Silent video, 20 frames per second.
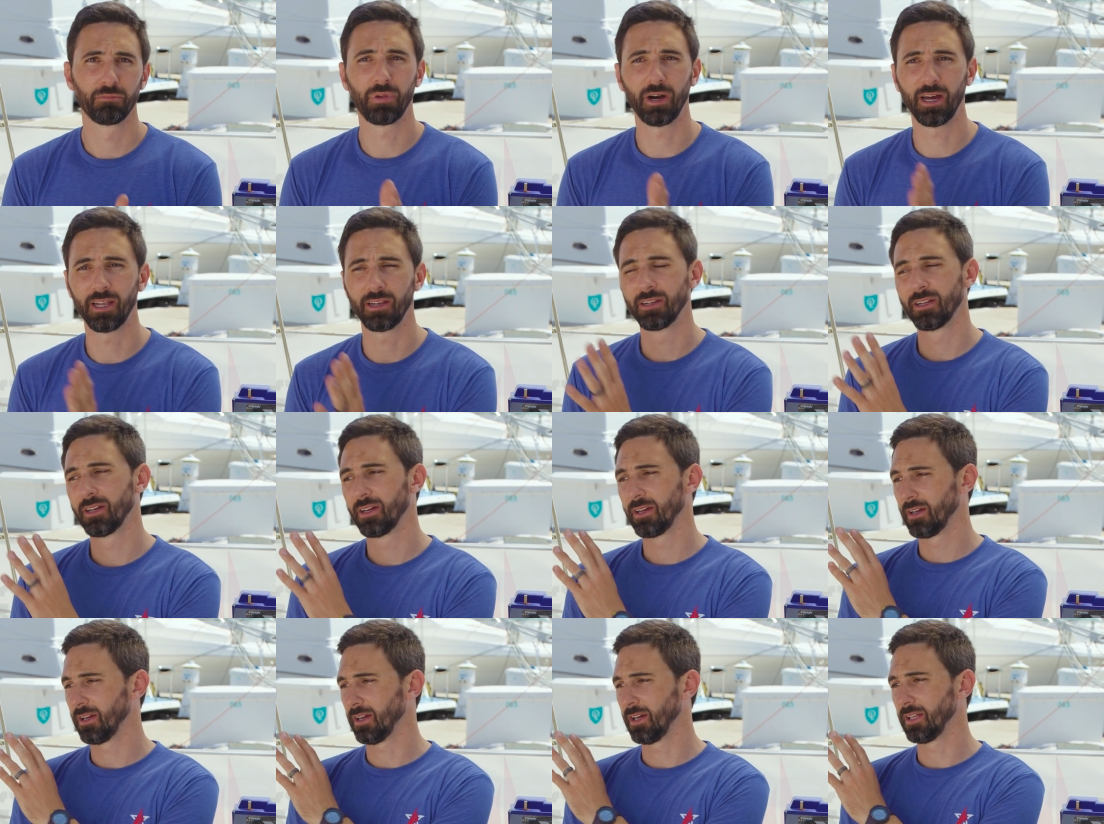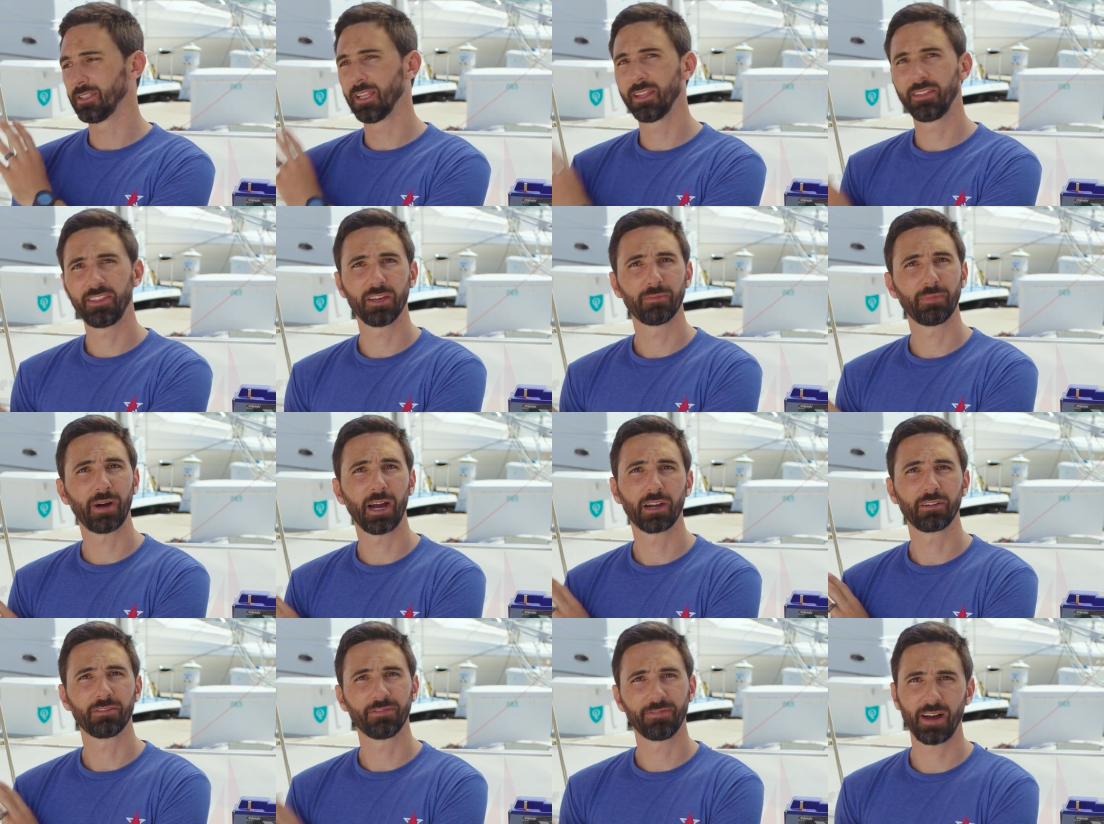But a lithium
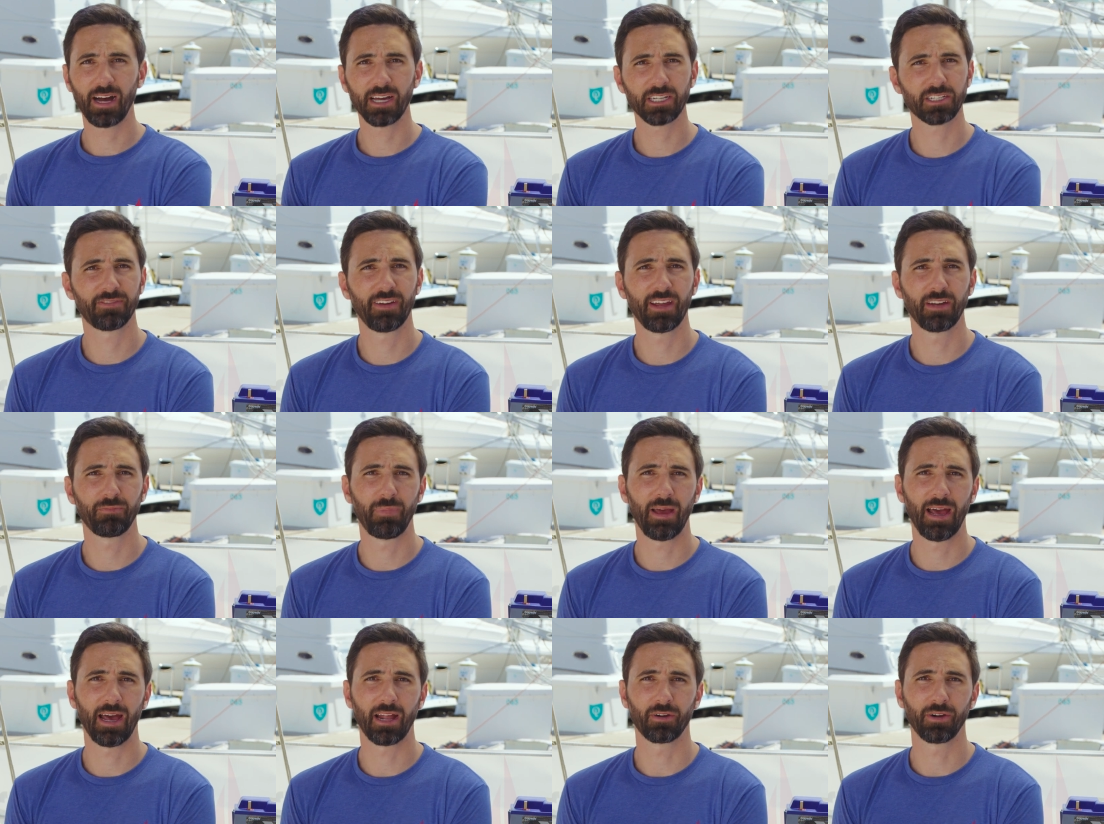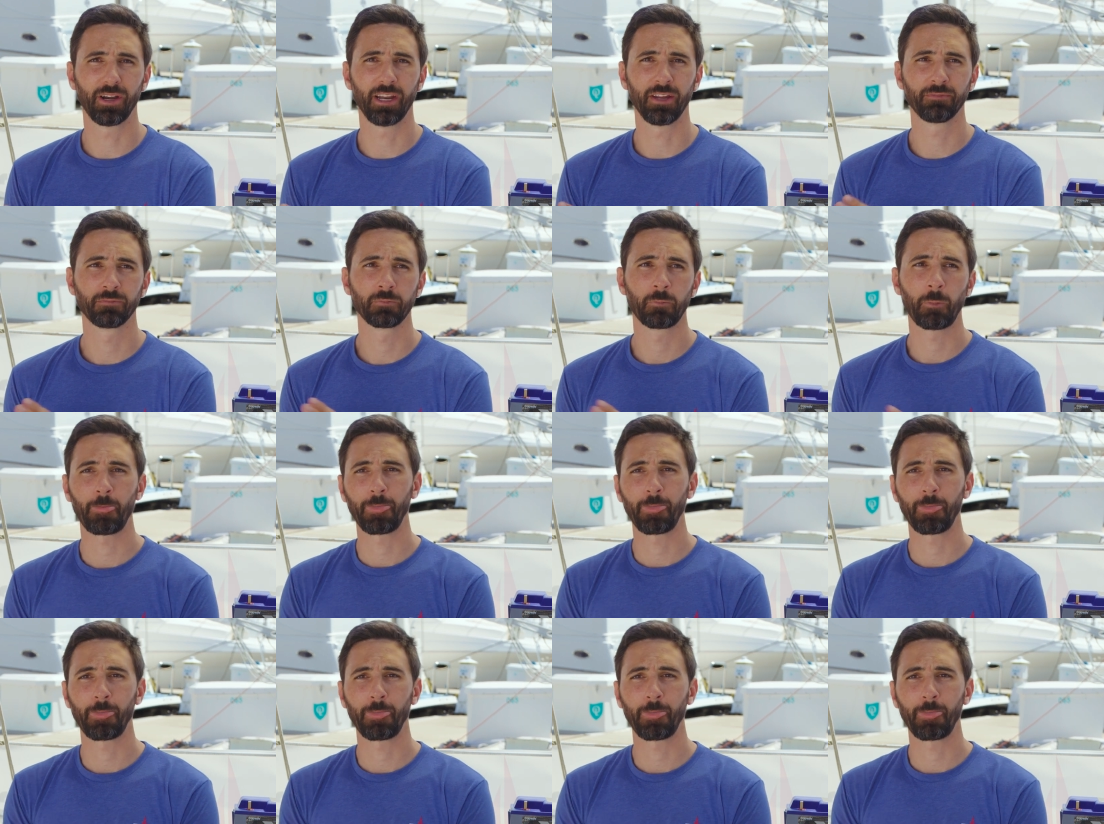iron phosphate battery